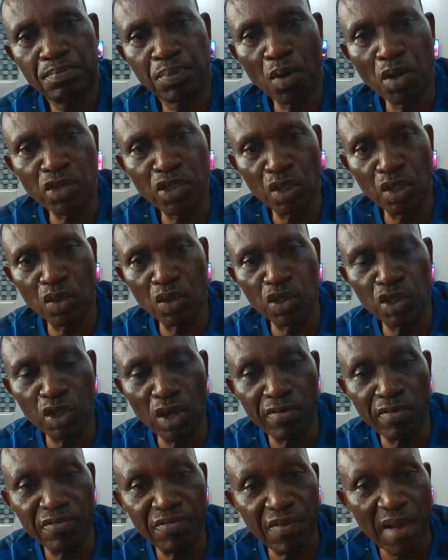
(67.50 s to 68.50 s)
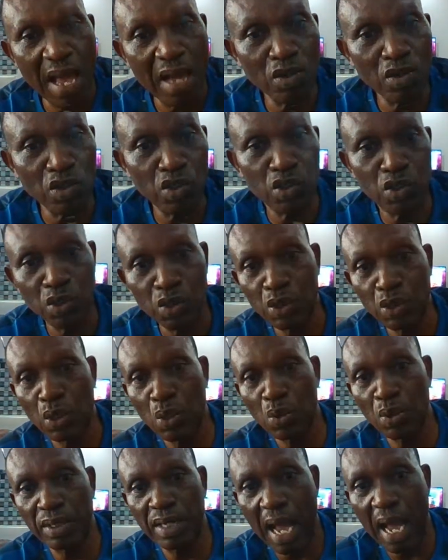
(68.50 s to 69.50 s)
prosecution fails to
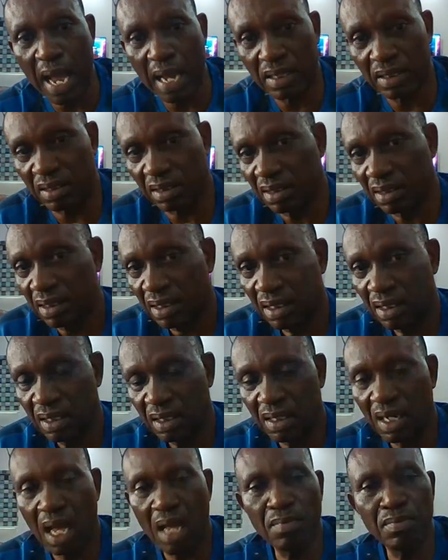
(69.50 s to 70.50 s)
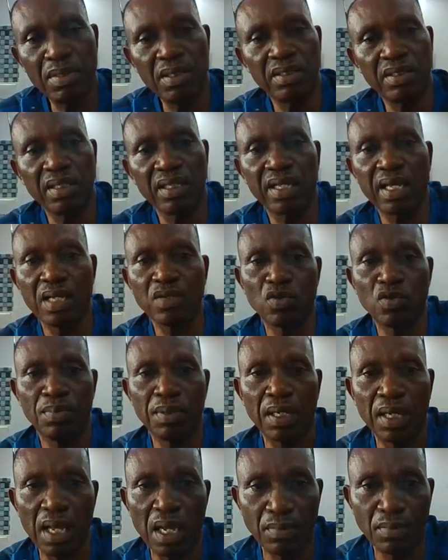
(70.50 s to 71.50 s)
do that, that means the case will
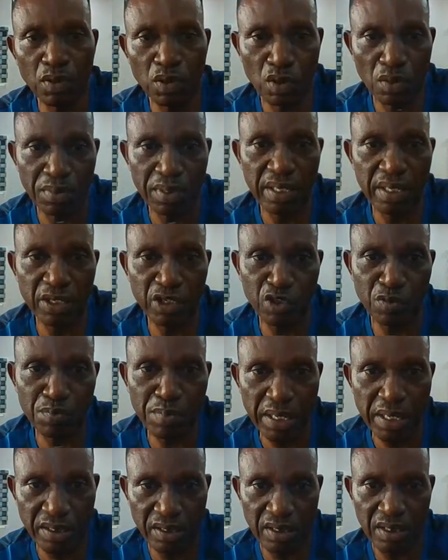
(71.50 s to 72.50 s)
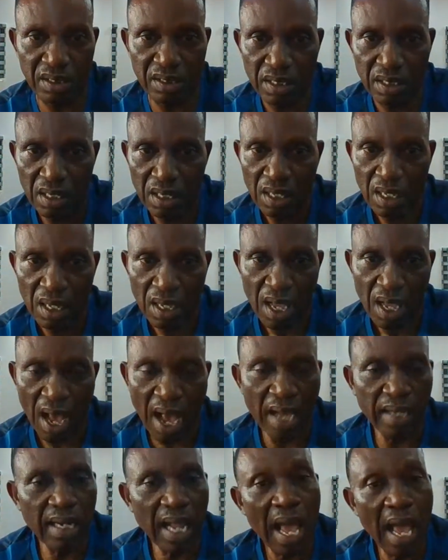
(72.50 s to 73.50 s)
be liable to be dismissed.
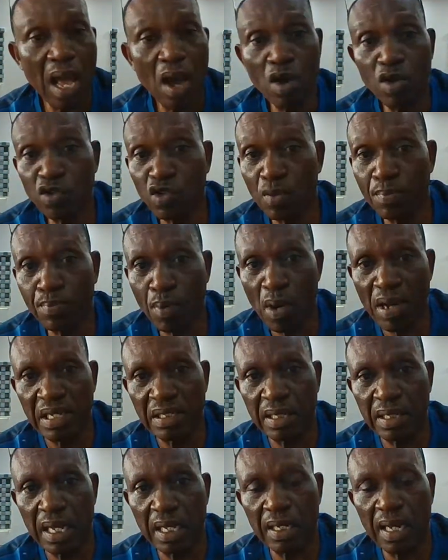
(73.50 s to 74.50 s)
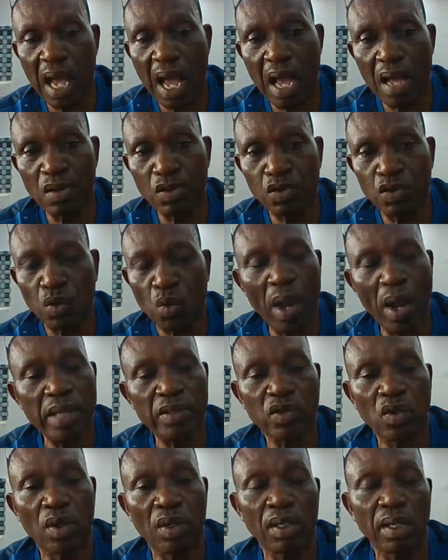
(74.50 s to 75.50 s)
And I also pointed out,
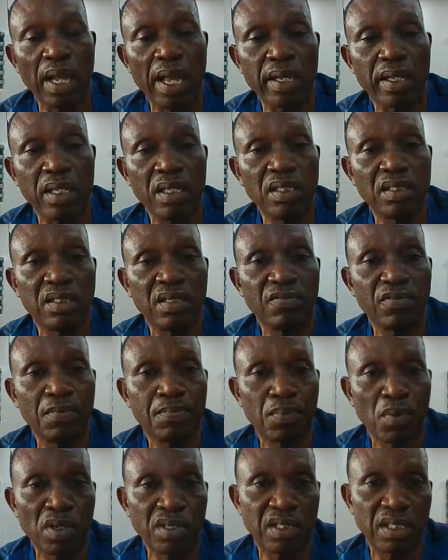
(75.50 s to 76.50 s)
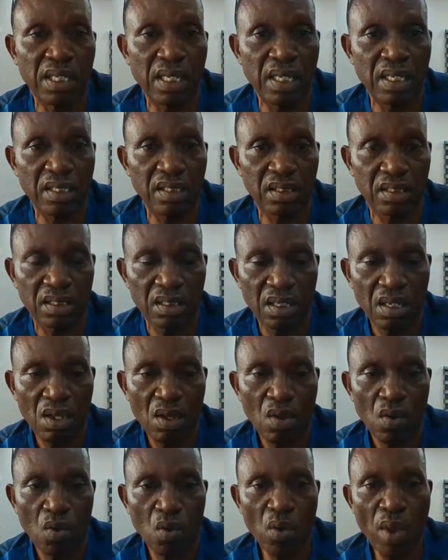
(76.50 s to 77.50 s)
quite unlike in civil proceedings,
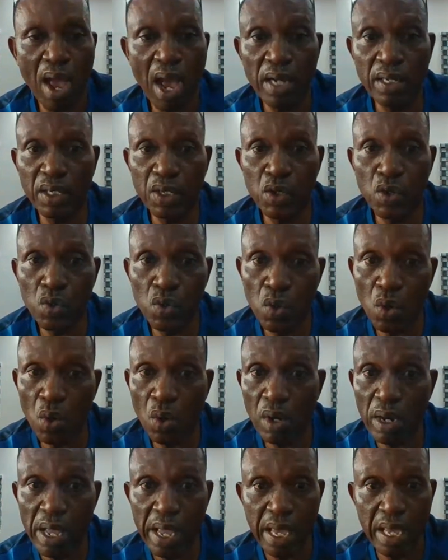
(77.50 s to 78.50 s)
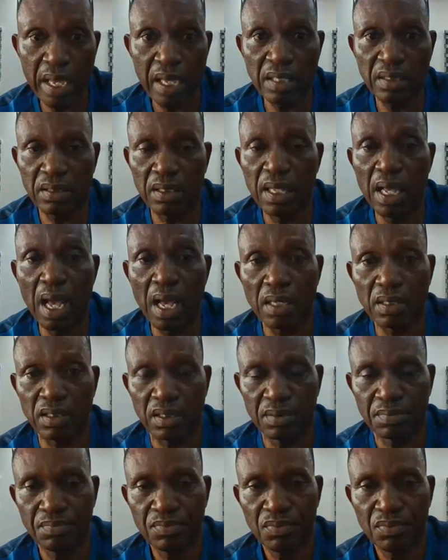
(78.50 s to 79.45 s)
where the rule is that